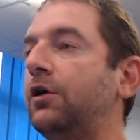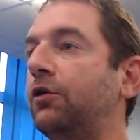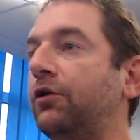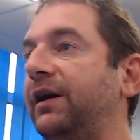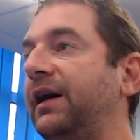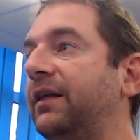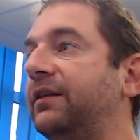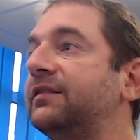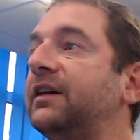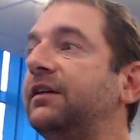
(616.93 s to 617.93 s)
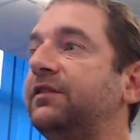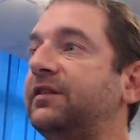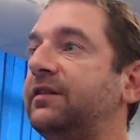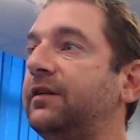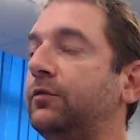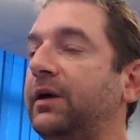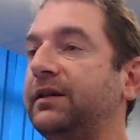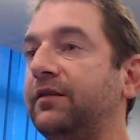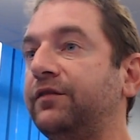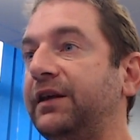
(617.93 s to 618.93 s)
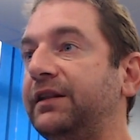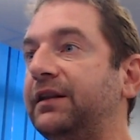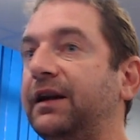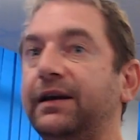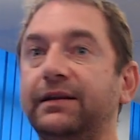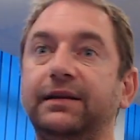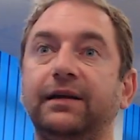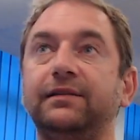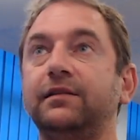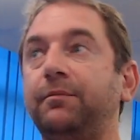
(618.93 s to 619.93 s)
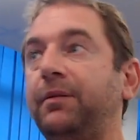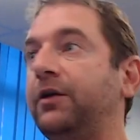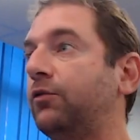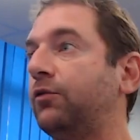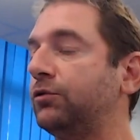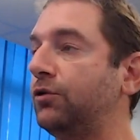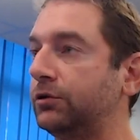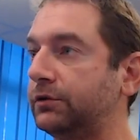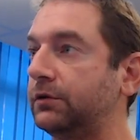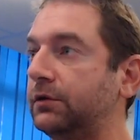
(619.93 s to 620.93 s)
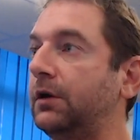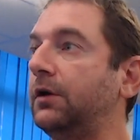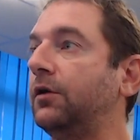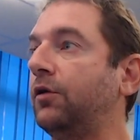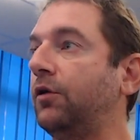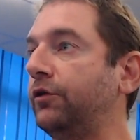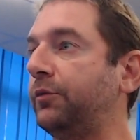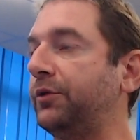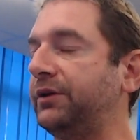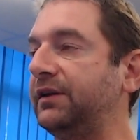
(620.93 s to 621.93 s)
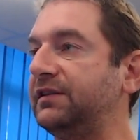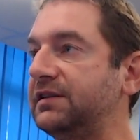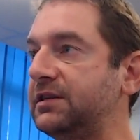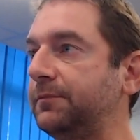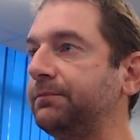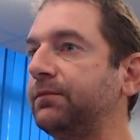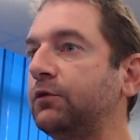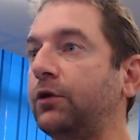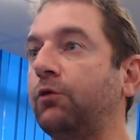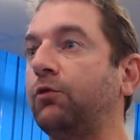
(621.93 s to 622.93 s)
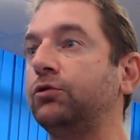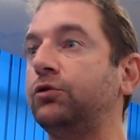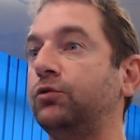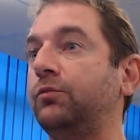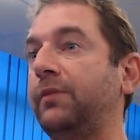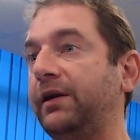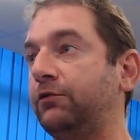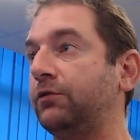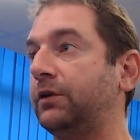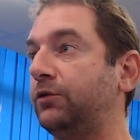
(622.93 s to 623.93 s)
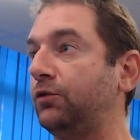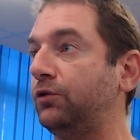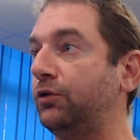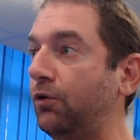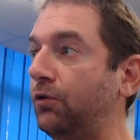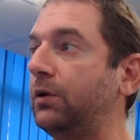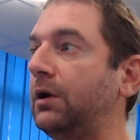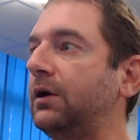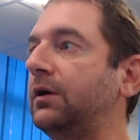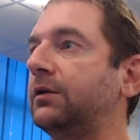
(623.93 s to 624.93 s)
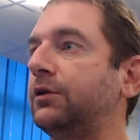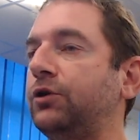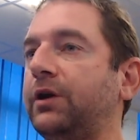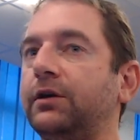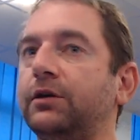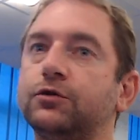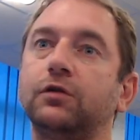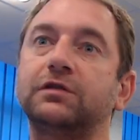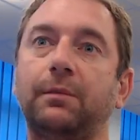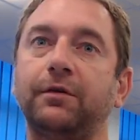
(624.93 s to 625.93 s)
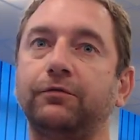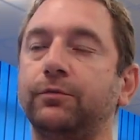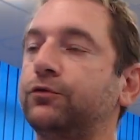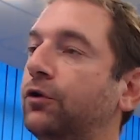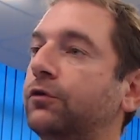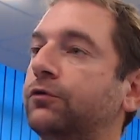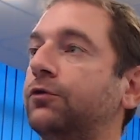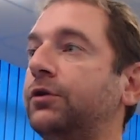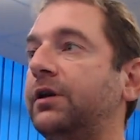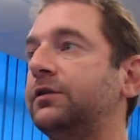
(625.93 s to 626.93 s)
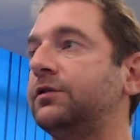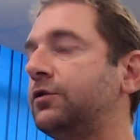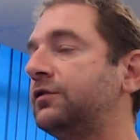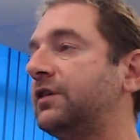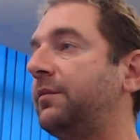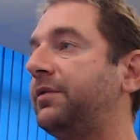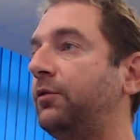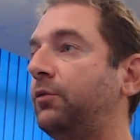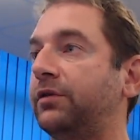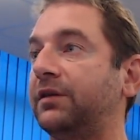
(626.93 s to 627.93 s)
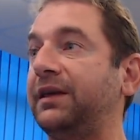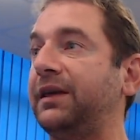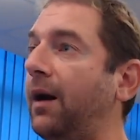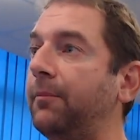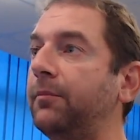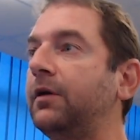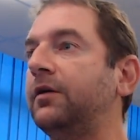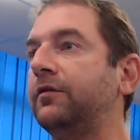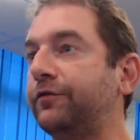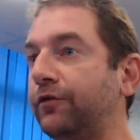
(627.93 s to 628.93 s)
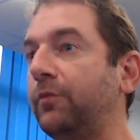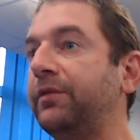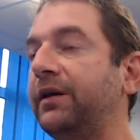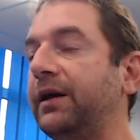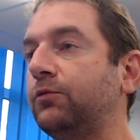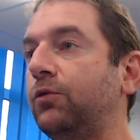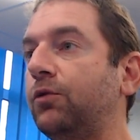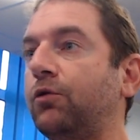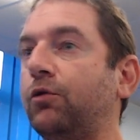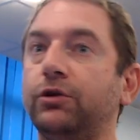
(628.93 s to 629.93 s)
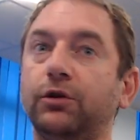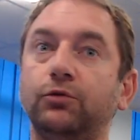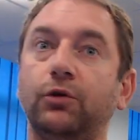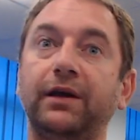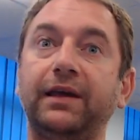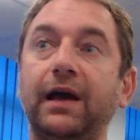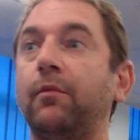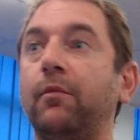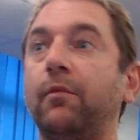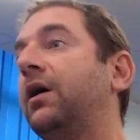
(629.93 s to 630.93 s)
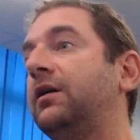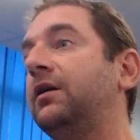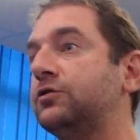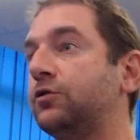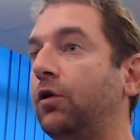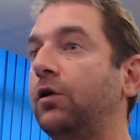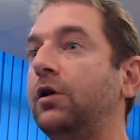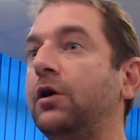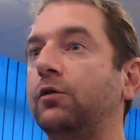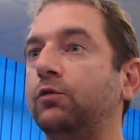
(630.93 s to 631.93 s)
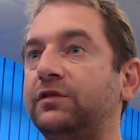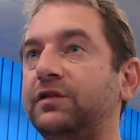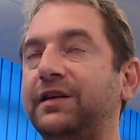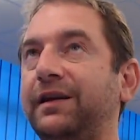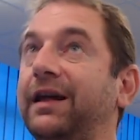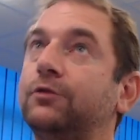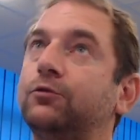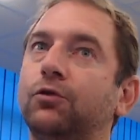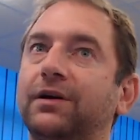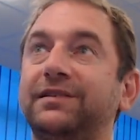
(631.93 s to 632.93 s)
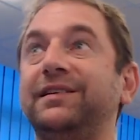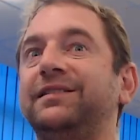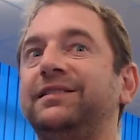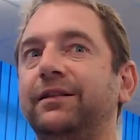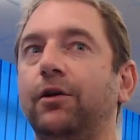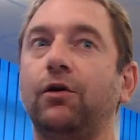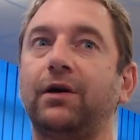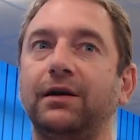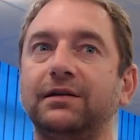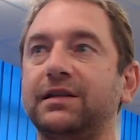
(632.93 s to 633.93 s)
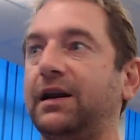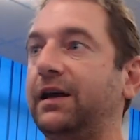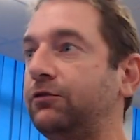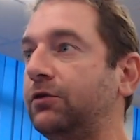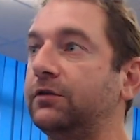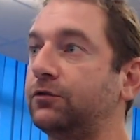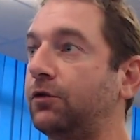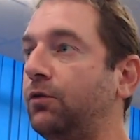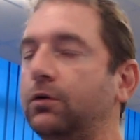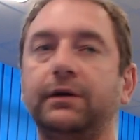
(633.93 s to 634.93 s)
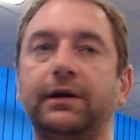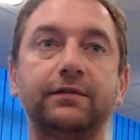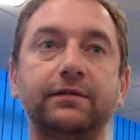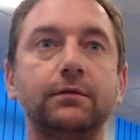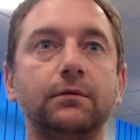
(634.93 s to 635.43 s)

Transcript: or any other services that you might have needed, like DHCP or whatnot, on the operating system. So I want you to make sure that you know that you can install something from source, or you can install something with a YAM from the network, or you can do a YAM local install, which is a network assisted local installation, and so on. Yes.